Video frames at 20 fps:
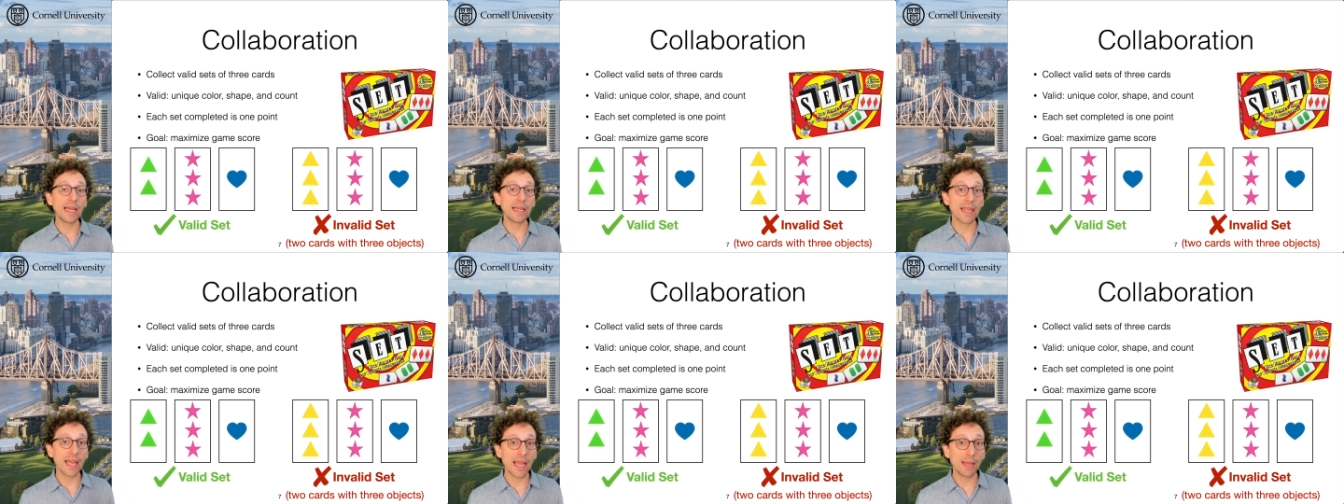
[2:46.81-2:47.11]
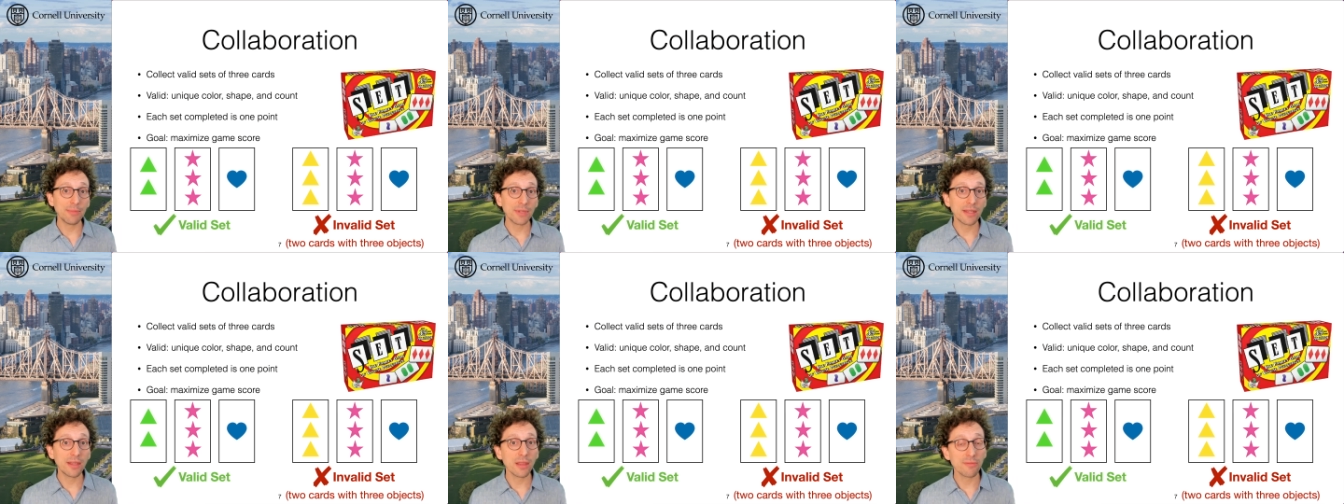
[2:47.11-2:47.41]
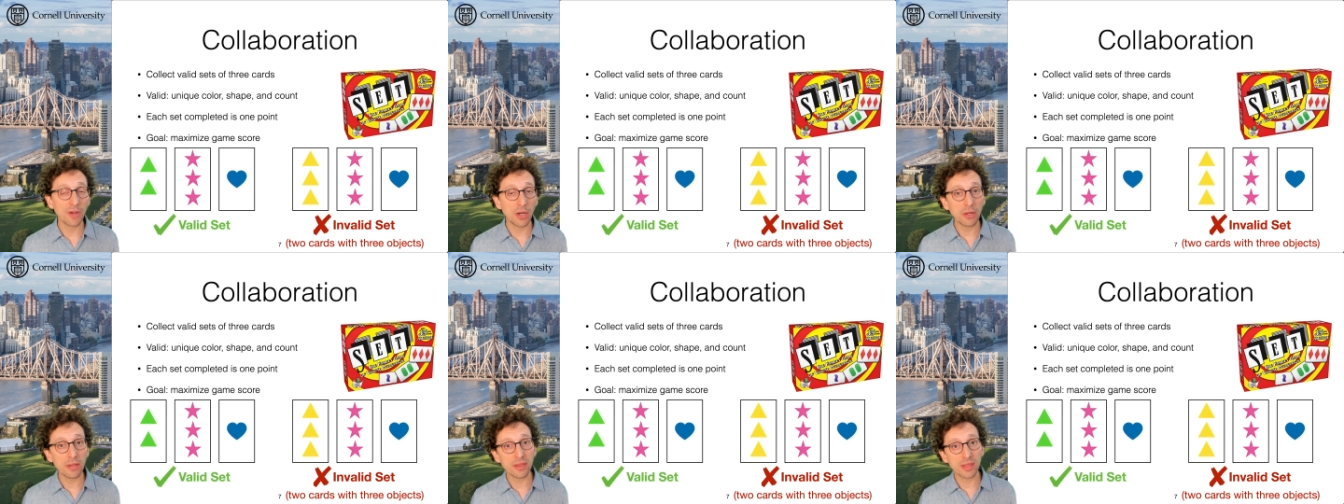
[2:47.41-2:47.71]
a game that
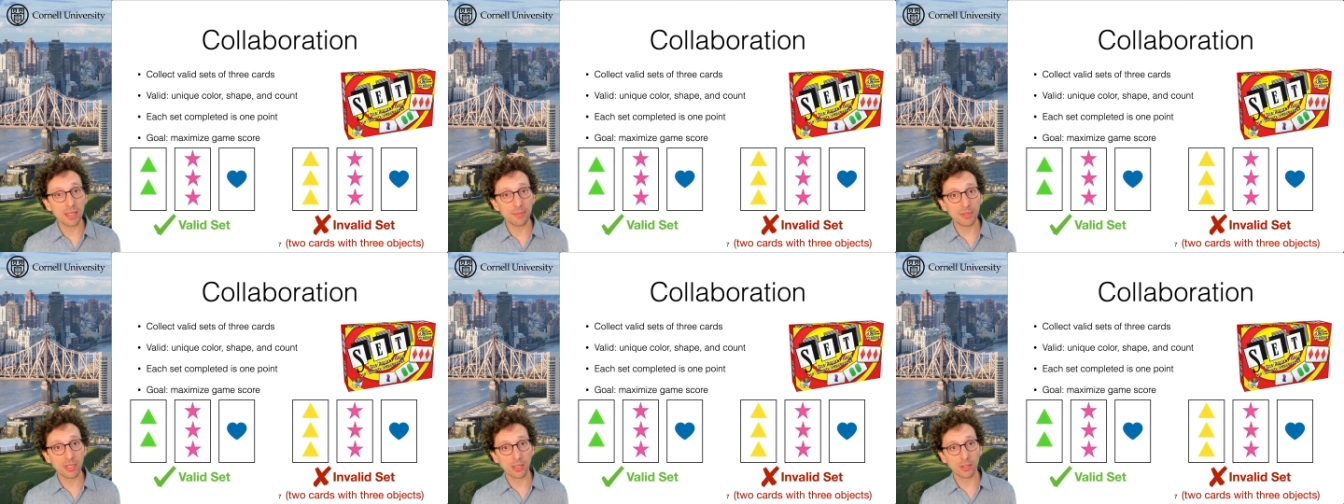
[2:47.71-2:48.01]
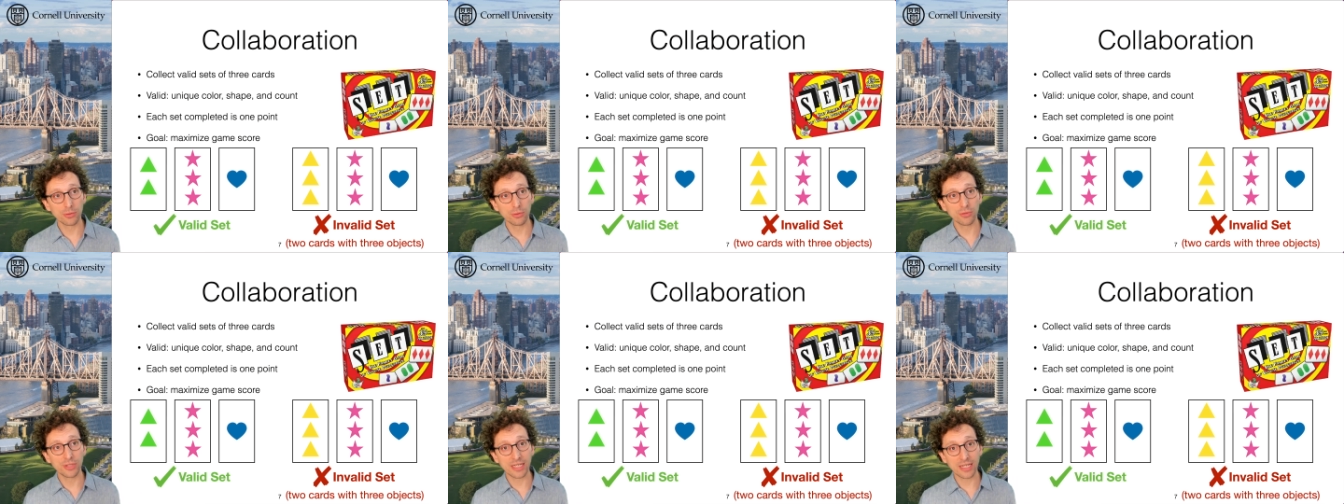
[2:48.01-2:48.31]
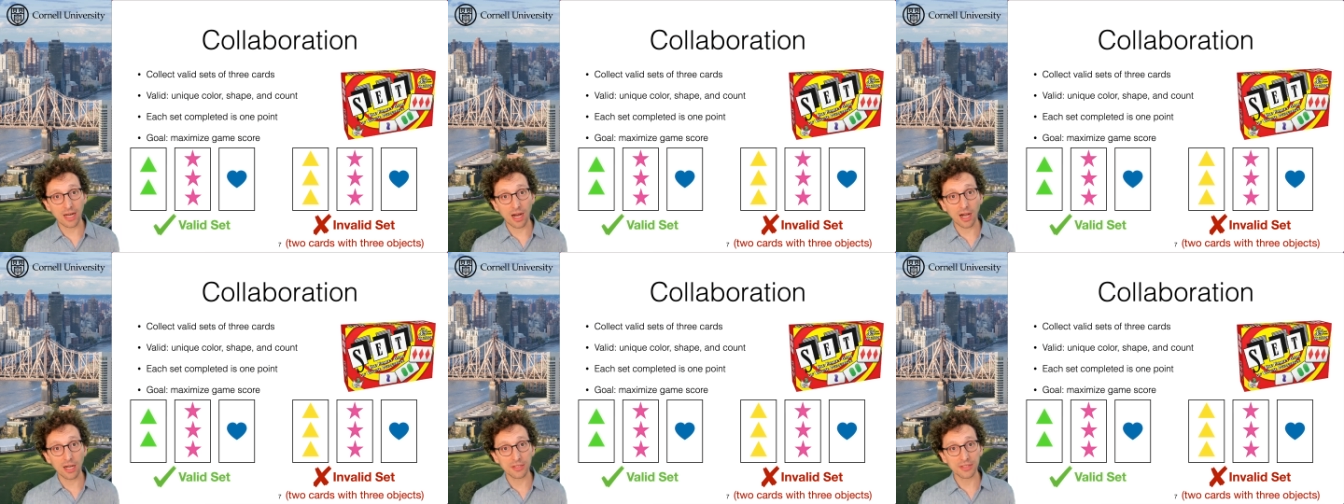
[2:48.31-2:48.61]
is very similar to the
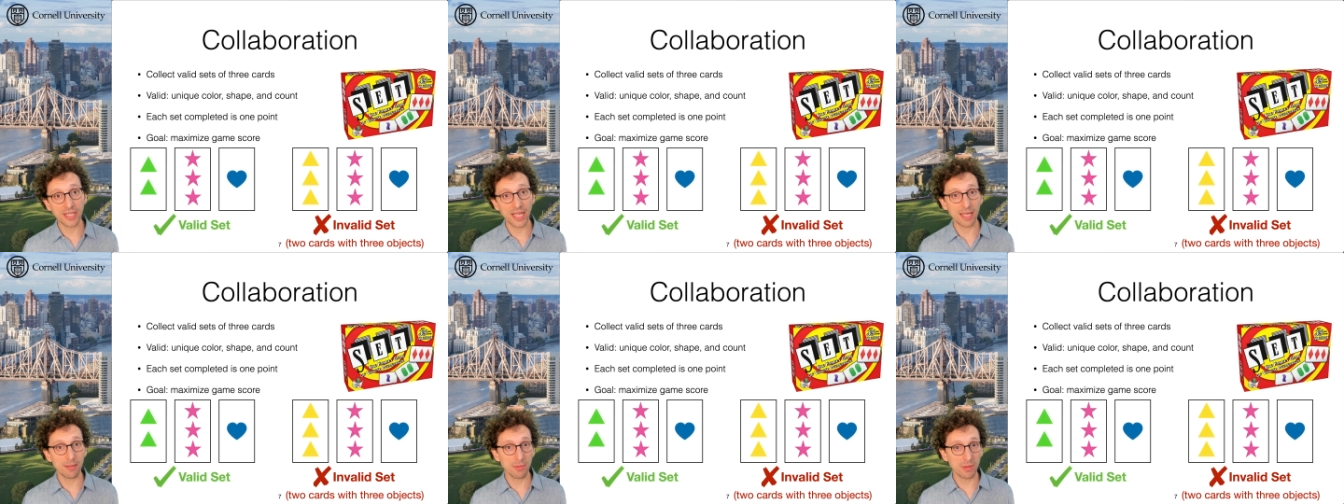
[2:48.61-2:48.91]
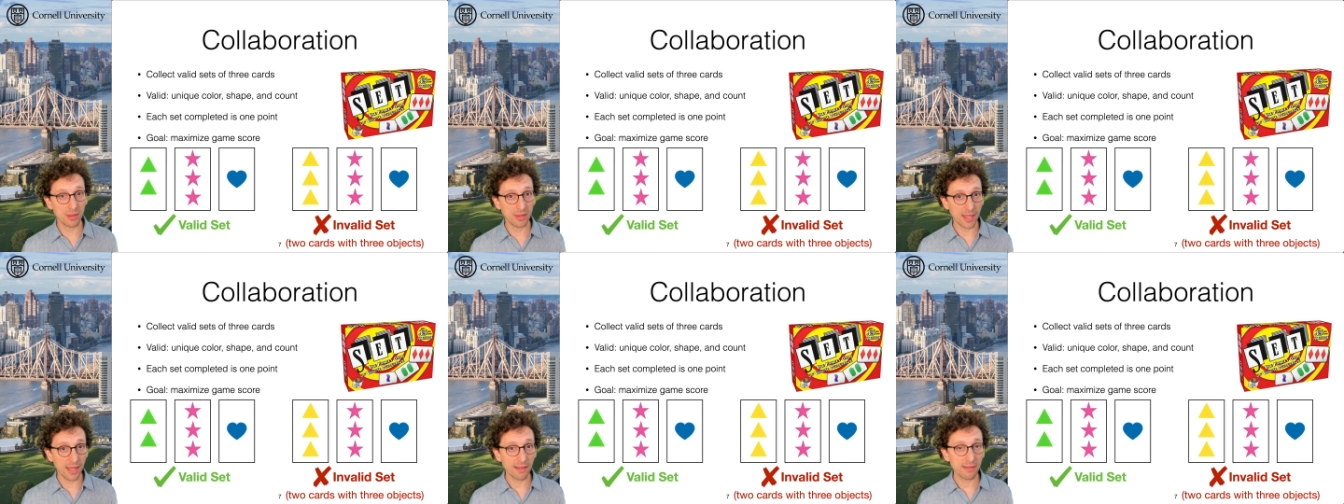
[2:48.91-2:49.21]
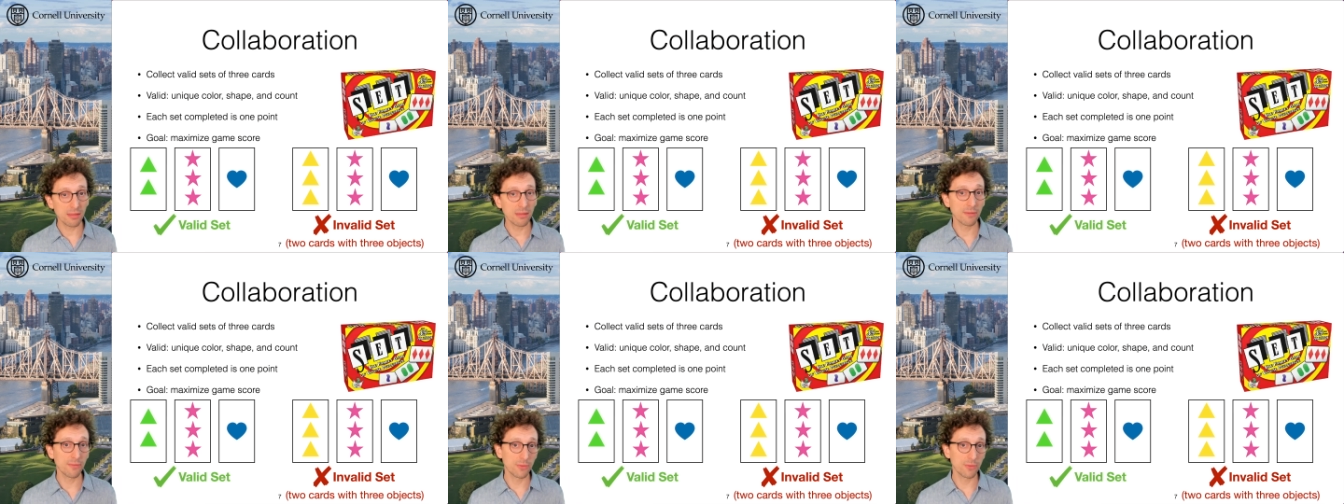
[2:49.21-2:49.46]
card game set,